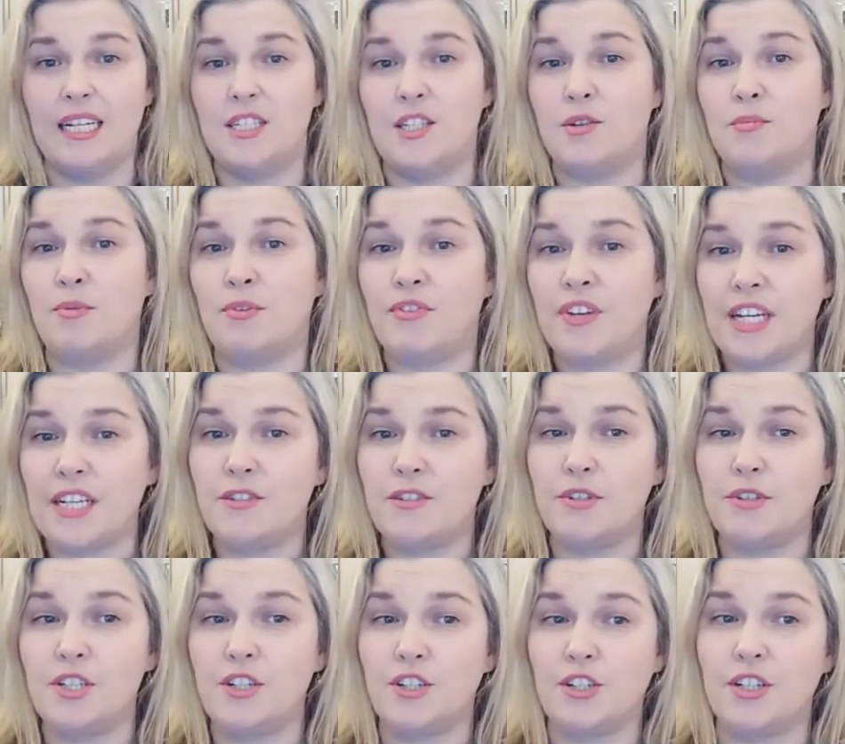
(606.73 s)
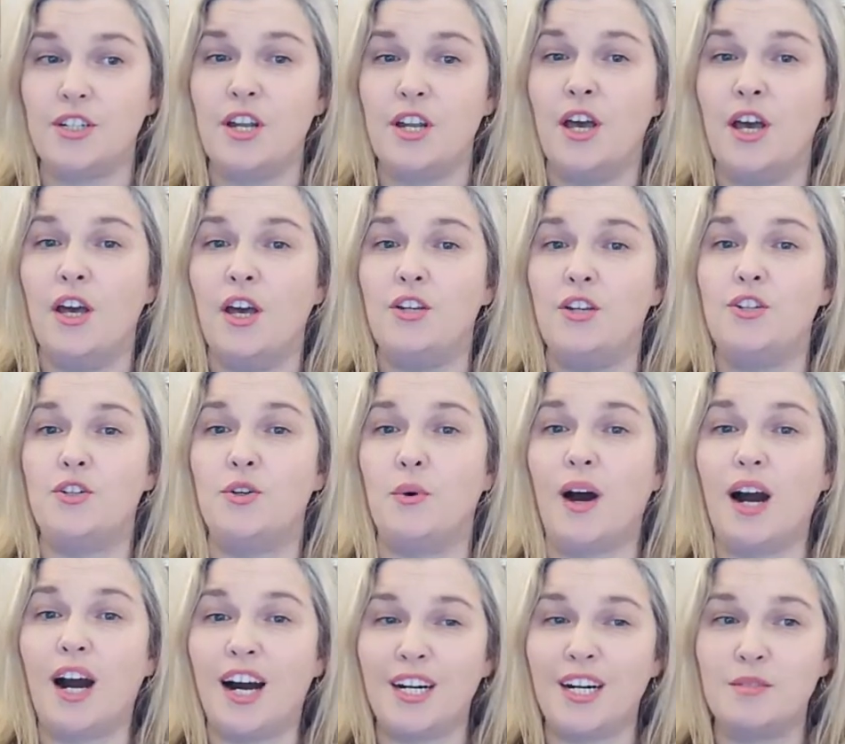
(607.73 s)
To prevent a return to
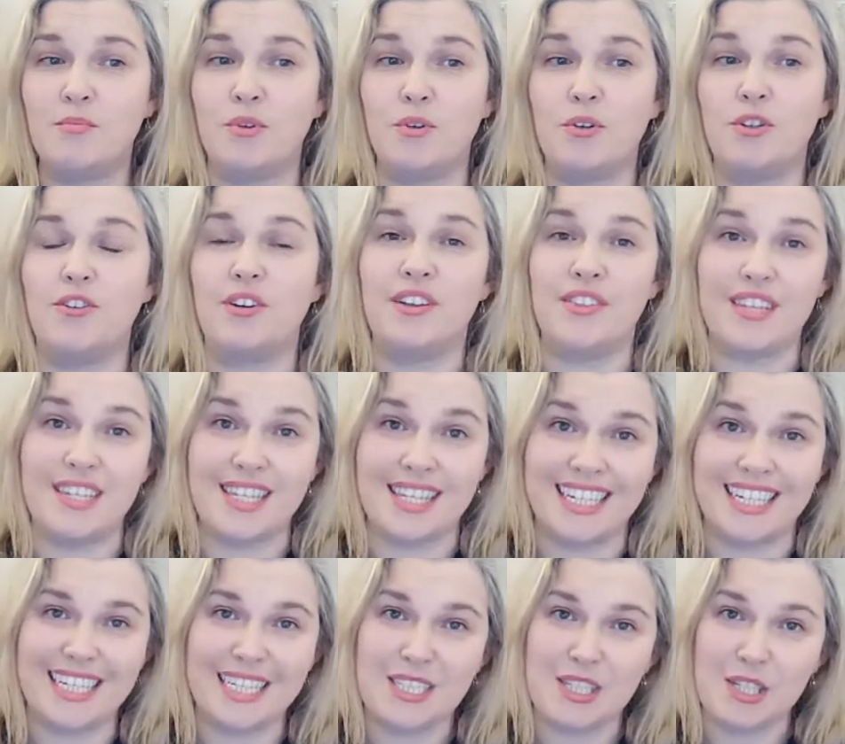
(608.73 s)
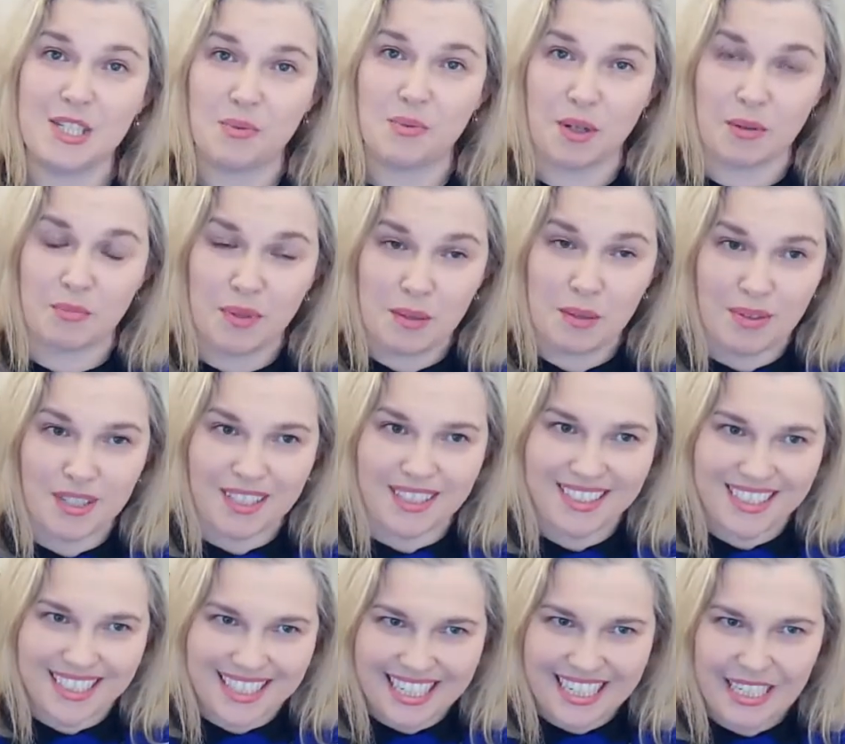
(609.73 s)
a hard border on this island where
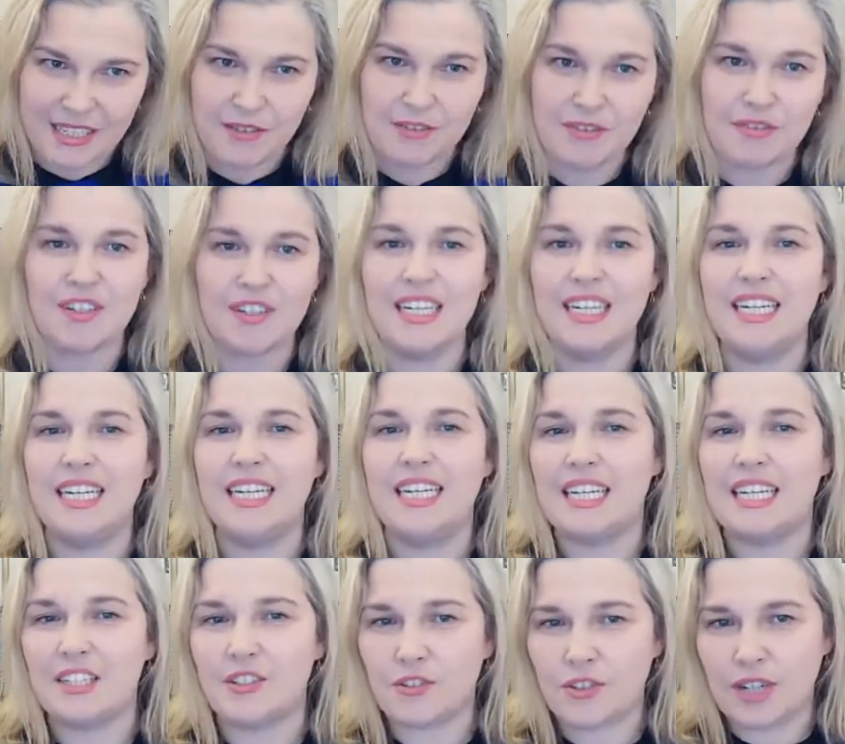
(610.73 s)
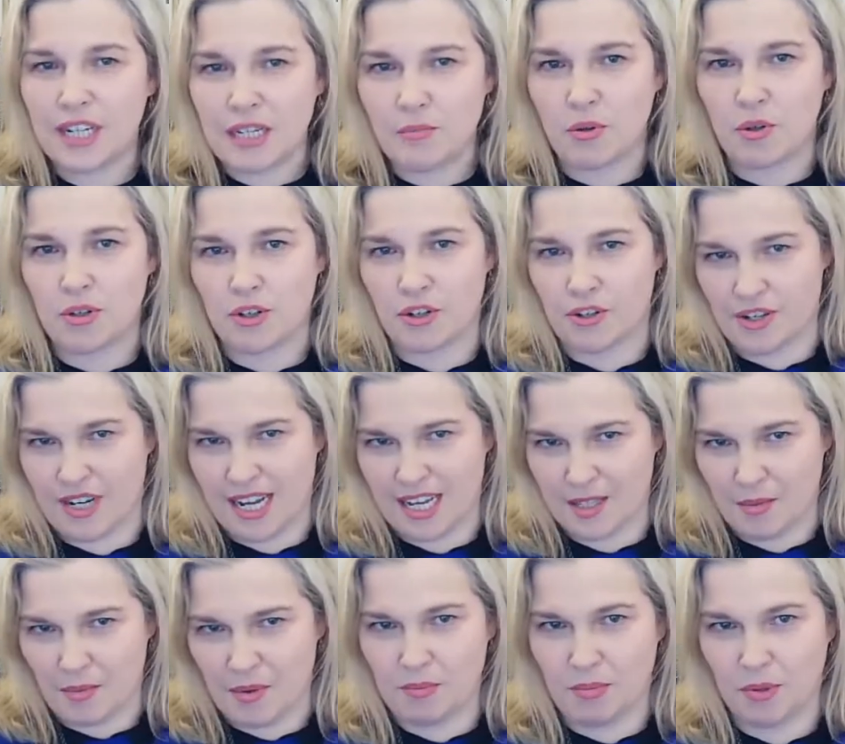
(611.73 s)
people live, a trade border
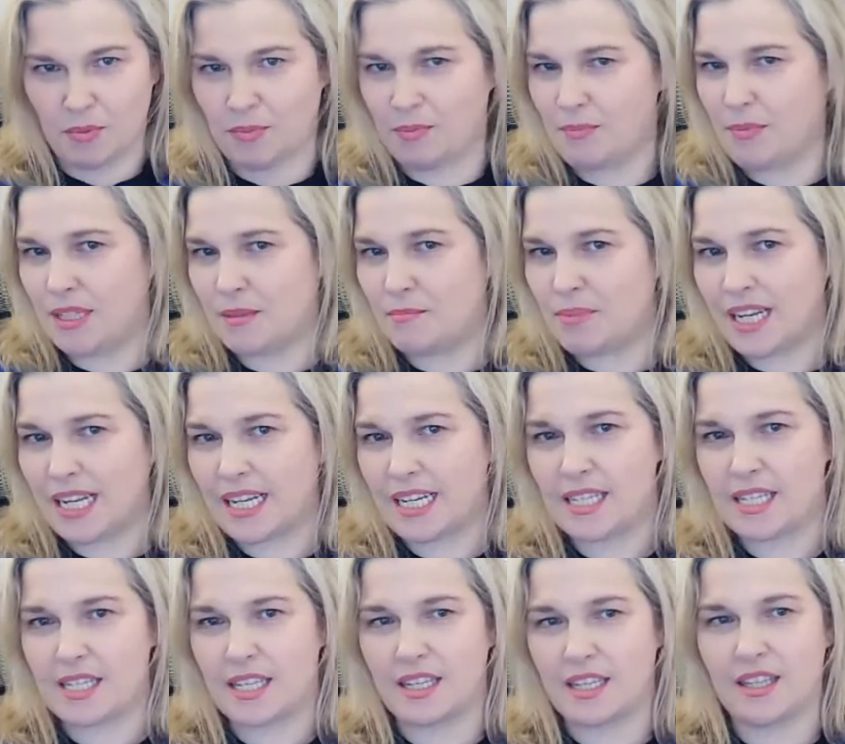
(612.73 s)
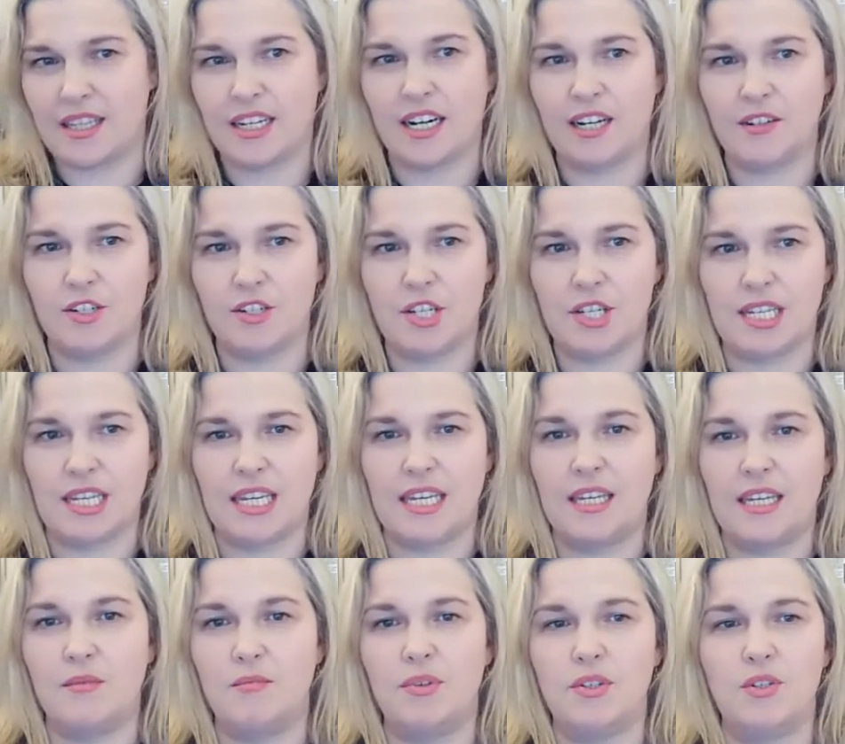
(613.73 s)
has been put in place in the Irish
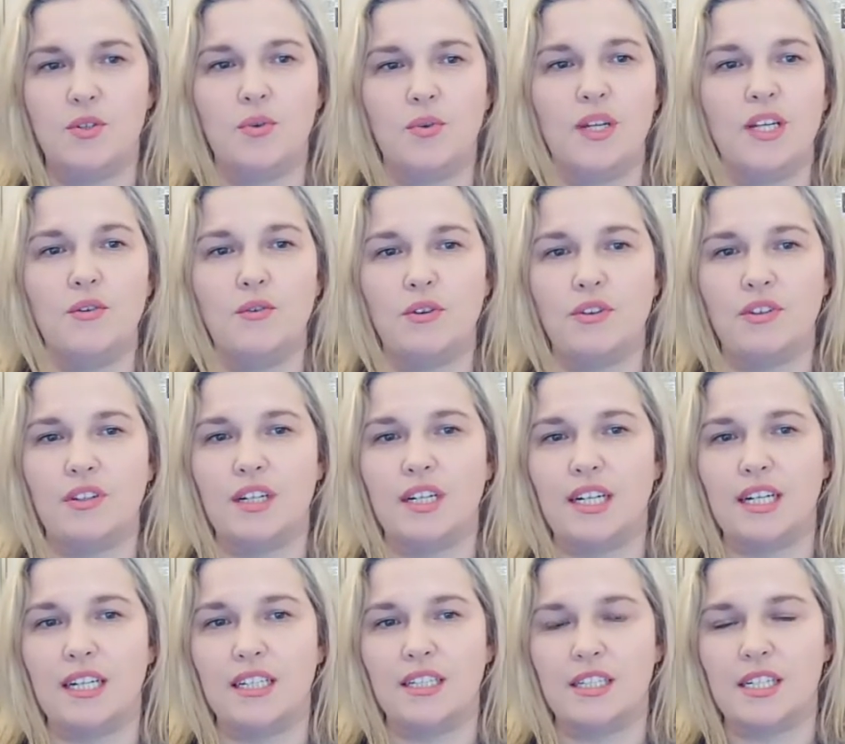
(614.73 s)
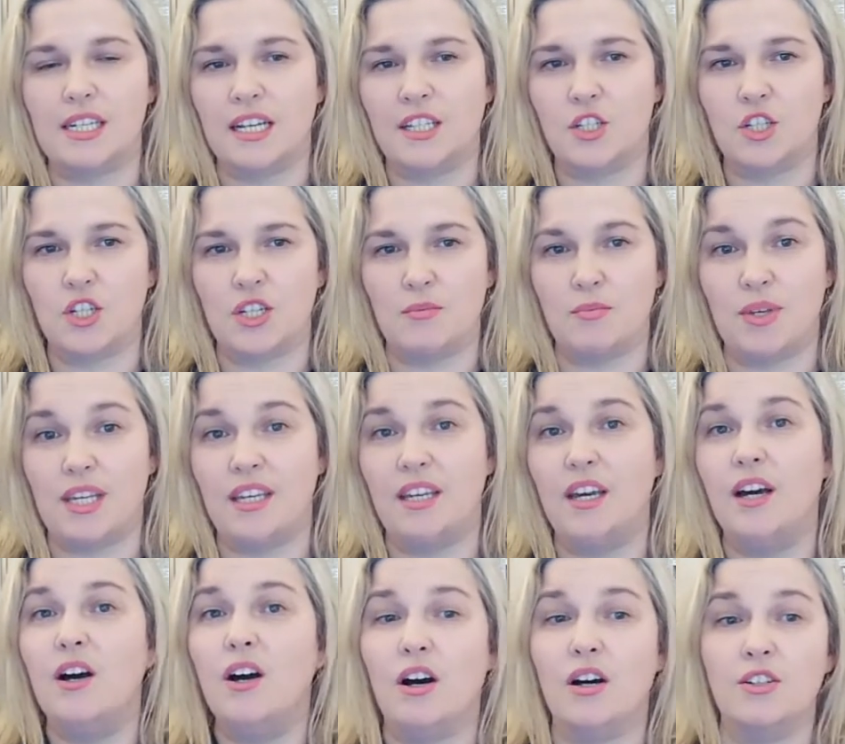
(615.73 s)
Sea between Northern Ireland and
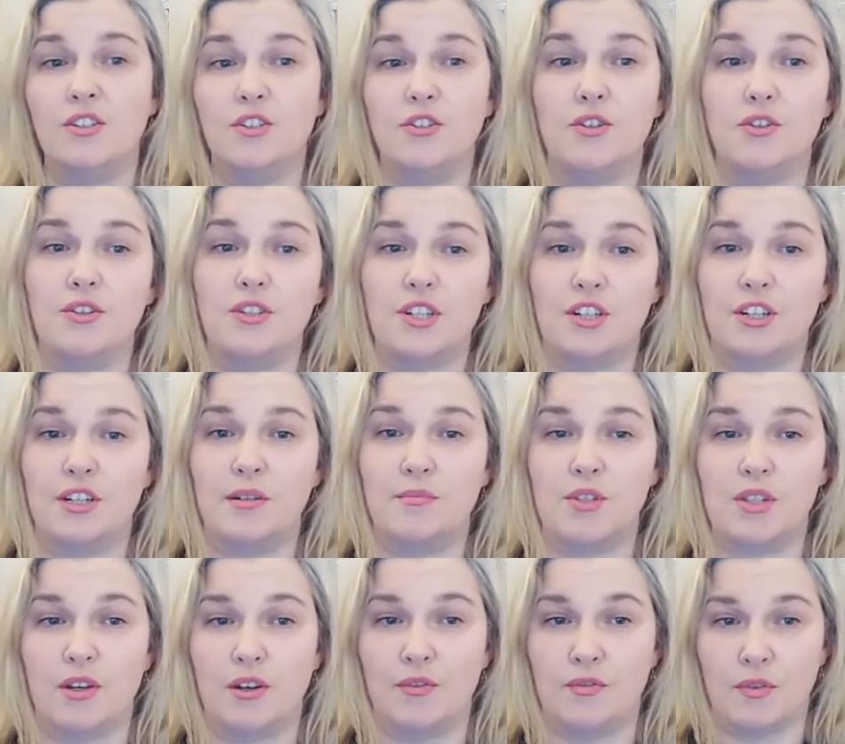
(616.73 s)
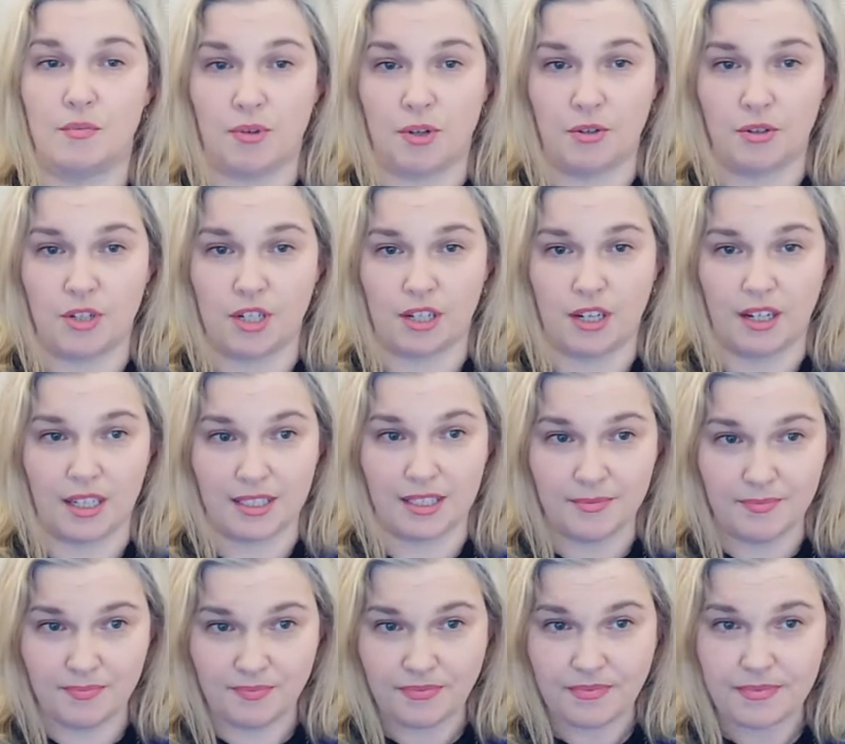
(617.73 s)
GB under the terms of the protocol.
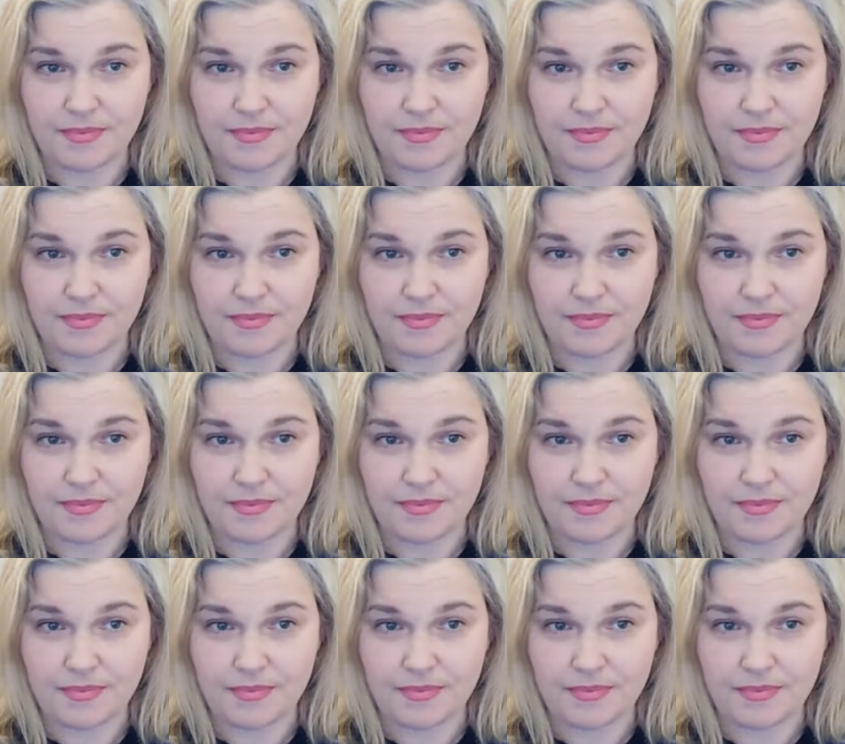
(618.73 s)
